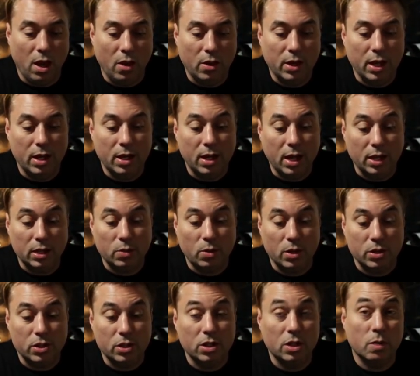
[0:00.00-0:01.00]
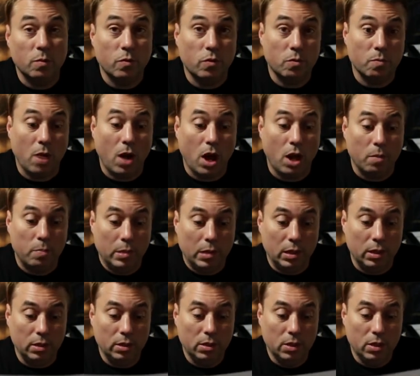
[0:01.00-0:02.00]
Okay, next question comes from
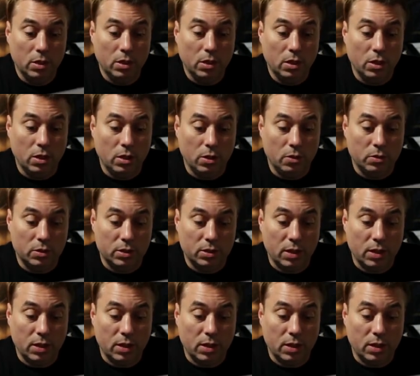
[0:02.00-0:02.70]
Harper, who